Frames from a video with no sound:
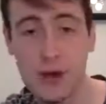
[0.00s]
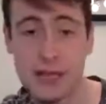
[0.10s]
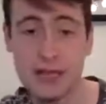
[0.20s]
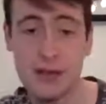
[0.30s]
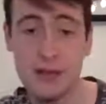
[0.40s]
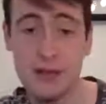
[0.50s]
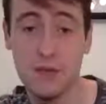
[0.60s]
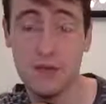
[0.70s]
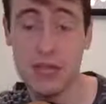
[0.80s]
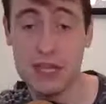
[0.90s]
fret of
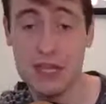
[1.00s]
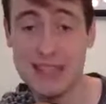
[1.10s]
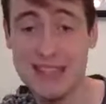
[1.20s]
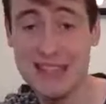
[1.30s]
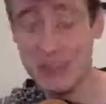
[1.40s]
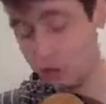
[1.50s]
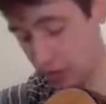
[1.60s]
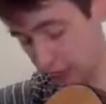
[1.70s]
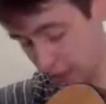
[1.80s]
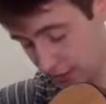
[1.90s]
the D string.